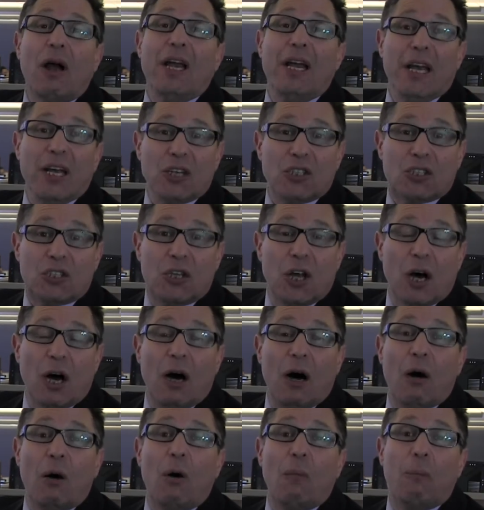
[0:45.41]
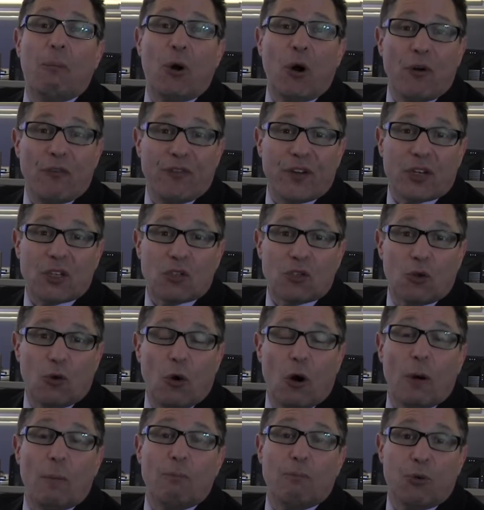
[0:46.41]
Is the perfect
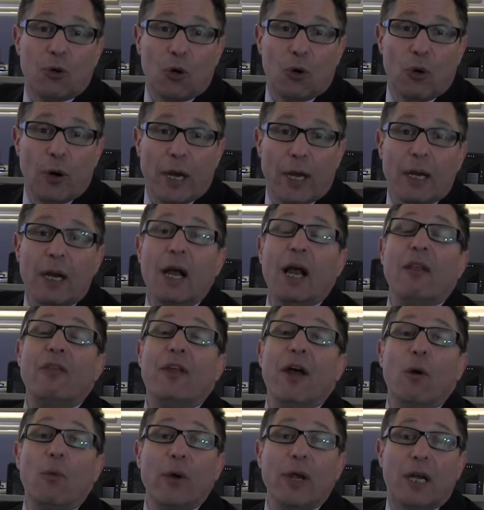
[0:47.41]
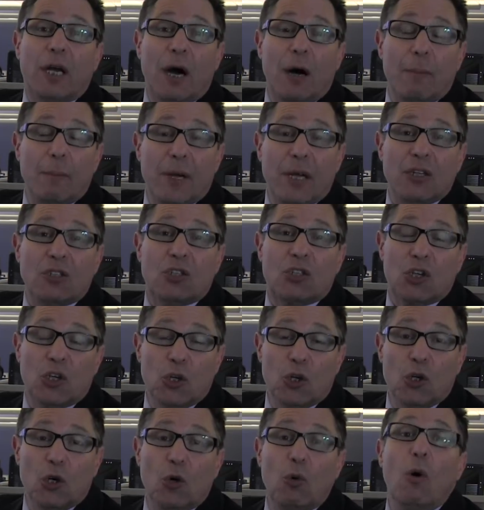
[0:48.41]
storm brewing? Then we come
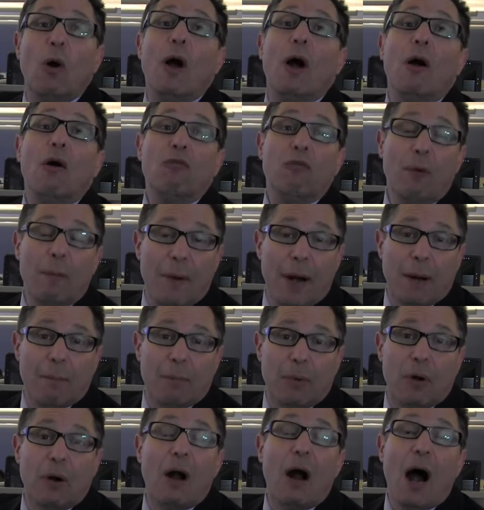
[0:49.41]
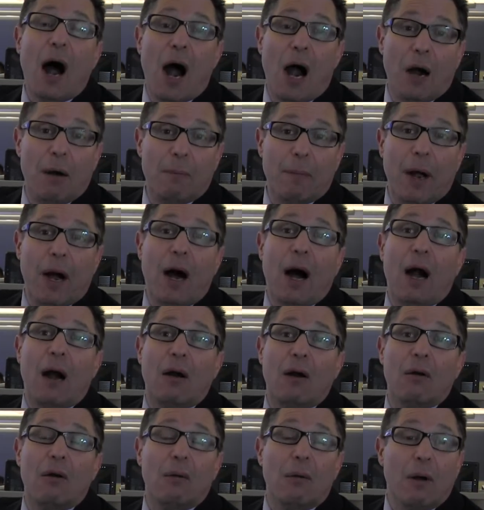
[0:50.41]
into, remember, our,
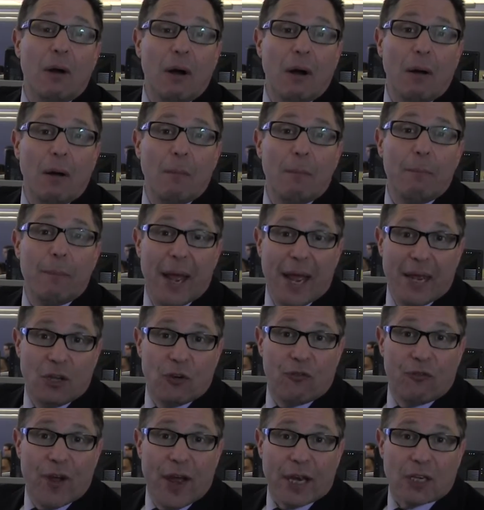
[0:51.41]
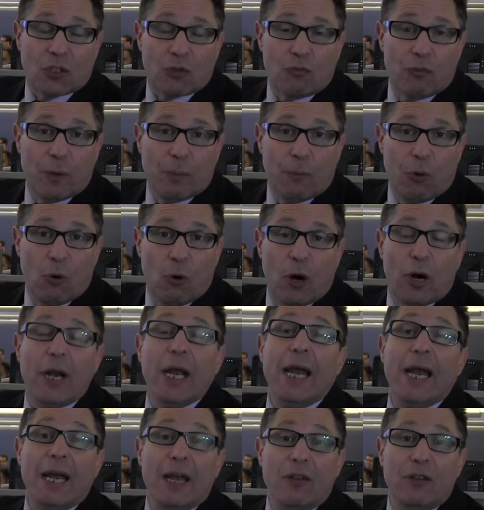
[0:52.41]
our manufacturing report
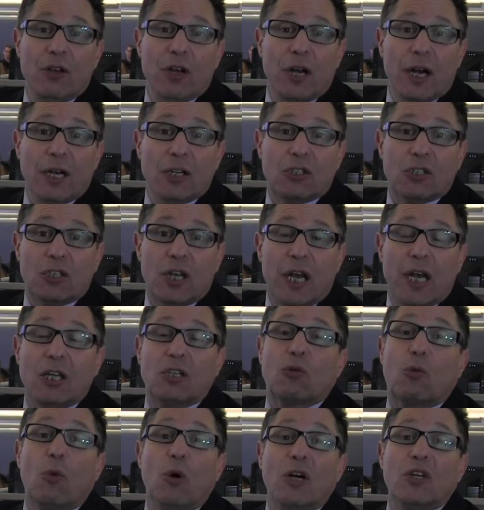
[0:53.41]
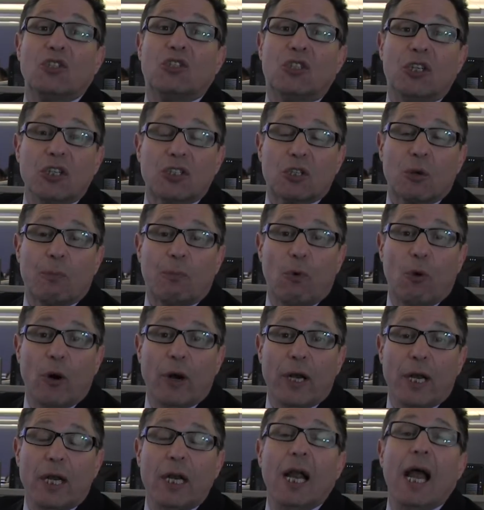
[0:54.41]
in the United States was
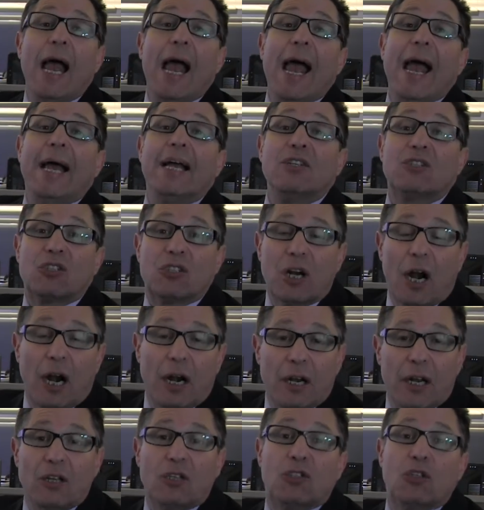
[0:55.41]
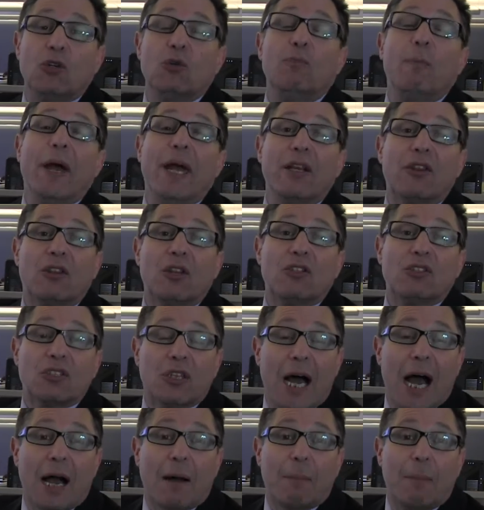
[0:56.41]
disappointing and started to make the
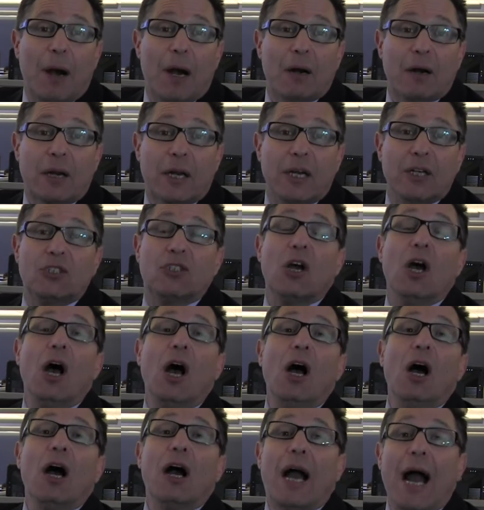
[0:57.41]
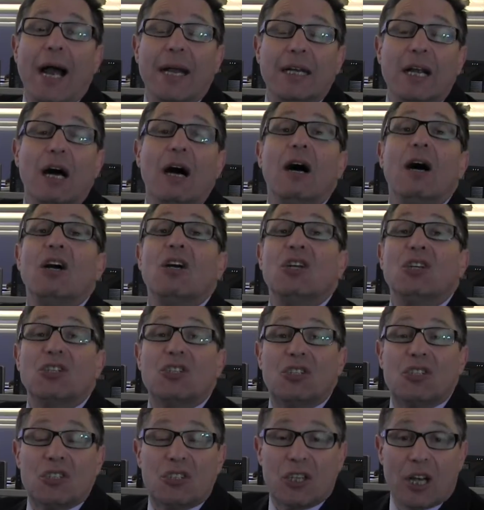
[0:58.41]
stock markets kind of
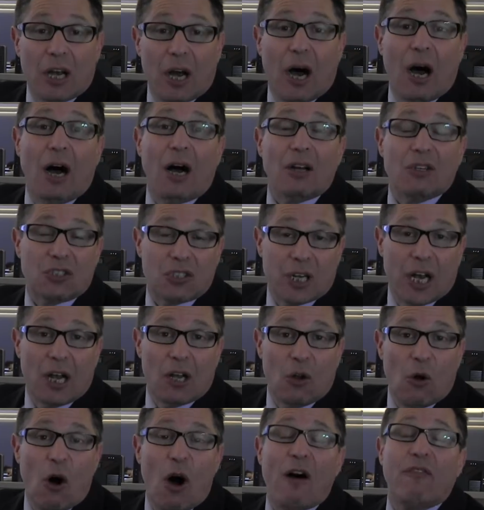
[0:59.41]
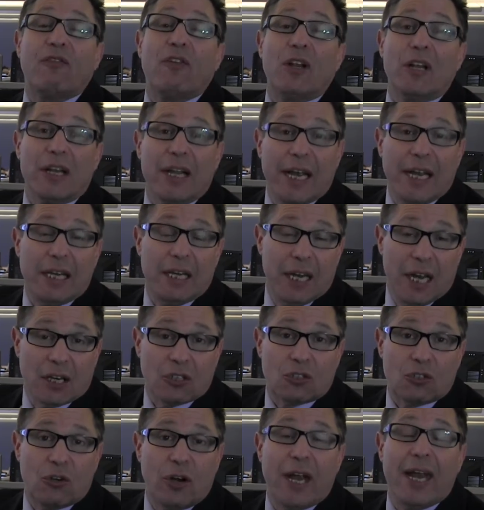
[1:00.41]
uh, sell off late
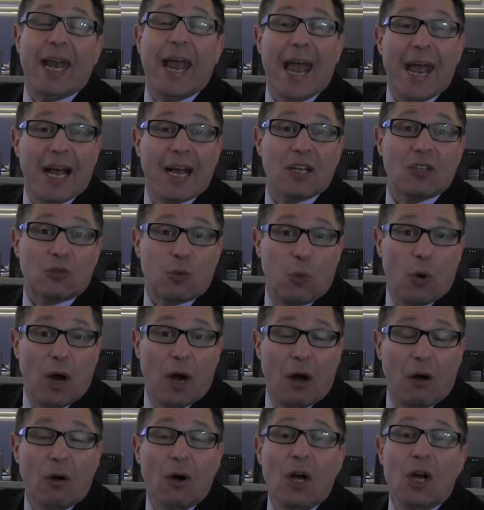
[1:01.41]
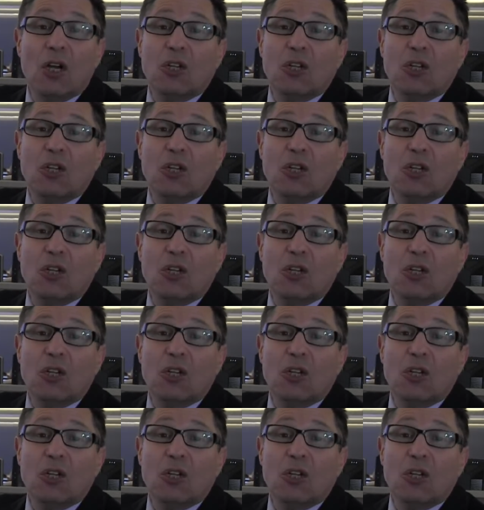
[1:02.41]
yesterday as well.